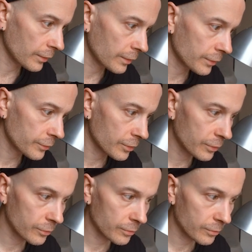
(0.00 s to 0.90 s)
in that
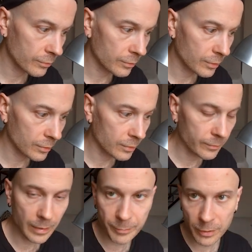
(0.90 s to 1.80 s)
sense,
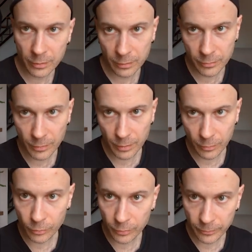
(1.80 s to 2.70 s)
Obsidian is very
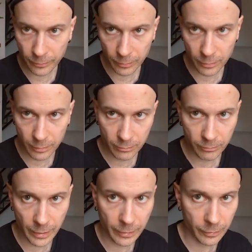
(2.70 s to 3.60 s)
good for
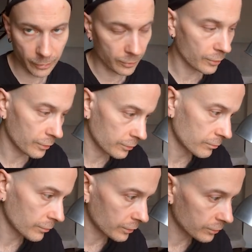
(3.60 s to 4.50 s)
editing
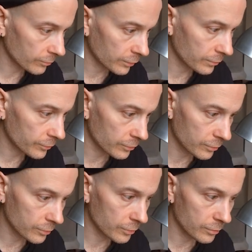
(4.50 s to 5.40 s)
things, and sometimes
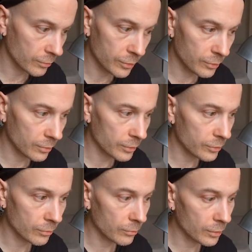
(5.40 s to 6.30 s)
it's just easier
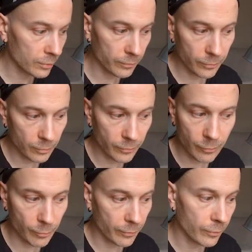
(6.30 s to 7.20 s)
to read if
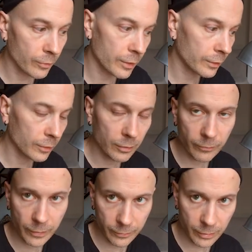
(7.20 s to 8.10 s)
you prefer that, kind
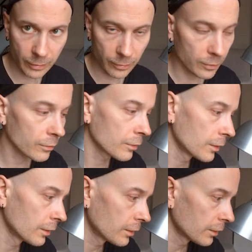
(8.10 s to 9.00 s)
of less technical
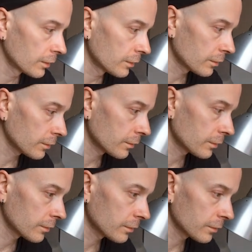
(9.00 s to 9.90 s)

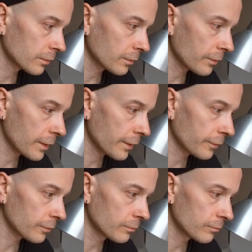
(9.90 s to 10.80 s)

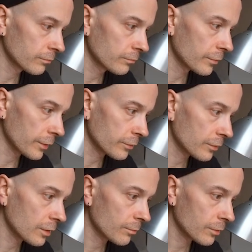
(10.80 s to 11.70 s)
than
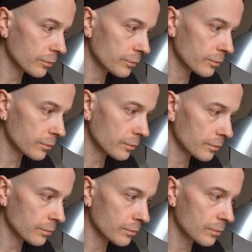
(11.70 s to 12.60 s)
this, yeah,
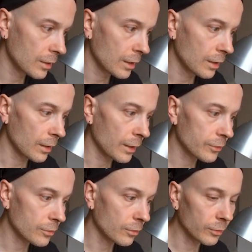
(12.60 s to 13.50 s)
because
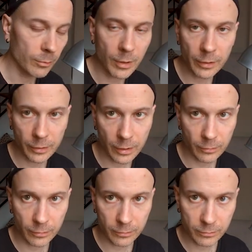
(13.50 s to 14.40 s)
it's all in
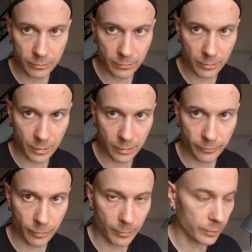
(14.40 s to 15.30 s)
Markdown
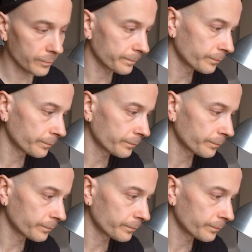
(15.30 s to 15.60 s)
format.